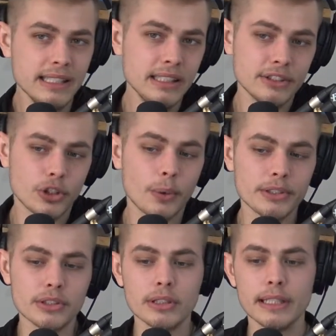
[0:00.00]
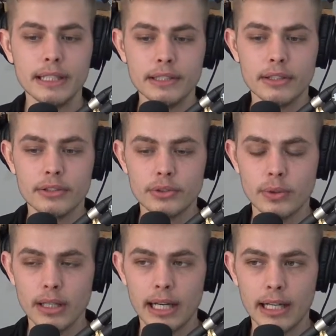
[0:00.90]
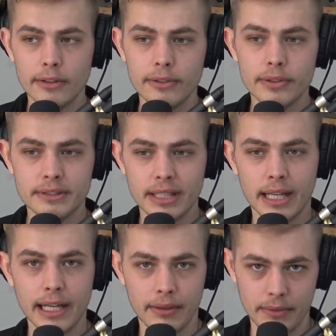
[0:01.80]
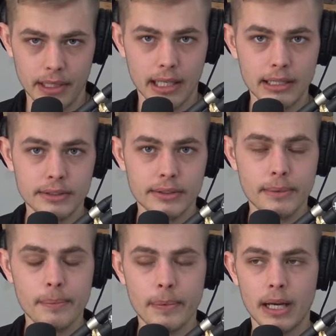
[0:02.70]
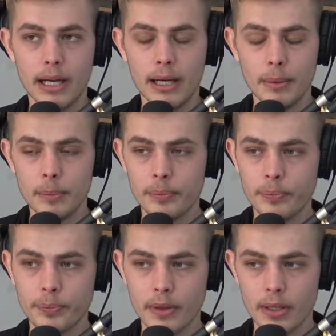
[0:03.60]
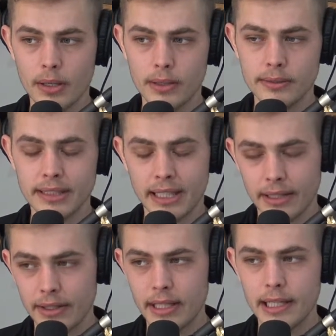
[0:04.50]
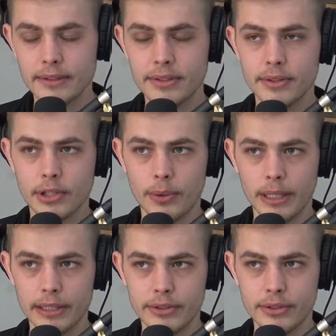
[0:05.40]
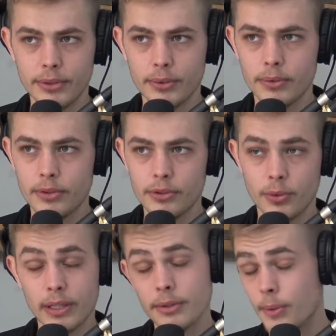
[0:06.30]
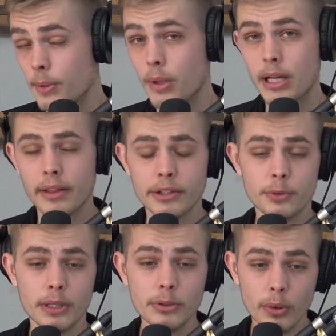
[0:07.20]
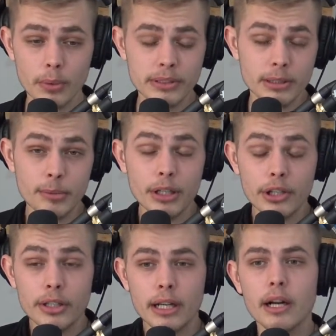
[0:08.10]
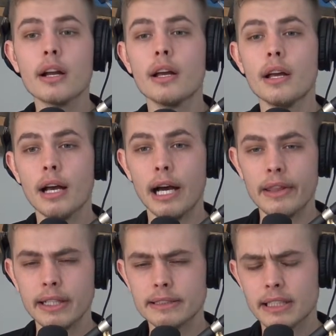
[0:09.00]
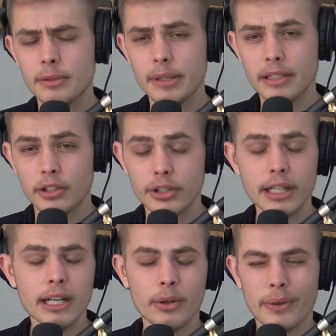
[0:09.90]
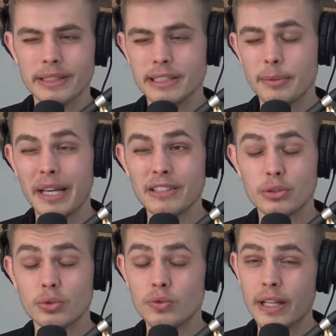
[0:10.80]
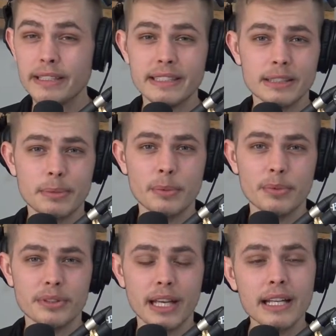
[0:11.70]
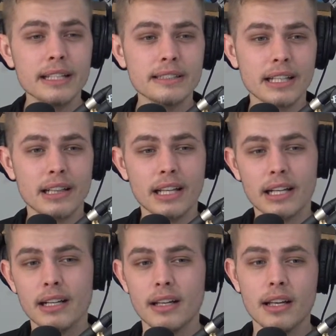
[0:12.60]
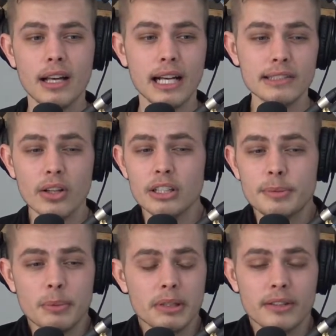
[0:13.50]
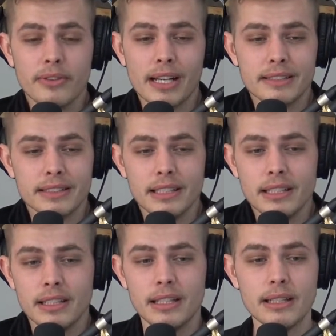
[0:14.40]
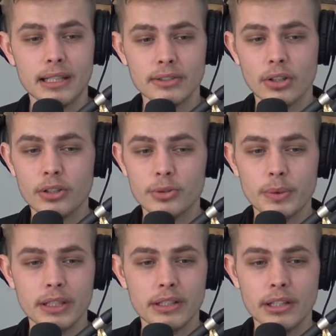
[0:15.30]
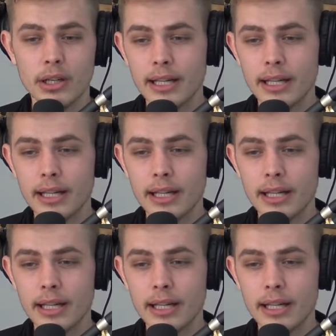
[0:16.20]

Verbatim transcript: is going to lead to a lot of tying of the knots. Um, tying of the knots going into 2021. I think 2021 is going to be a good year. I think it's going to be a good year. I don't think it's going to be as crazy as people say it is. I think as long as people get the vaccine and as long as we, you know,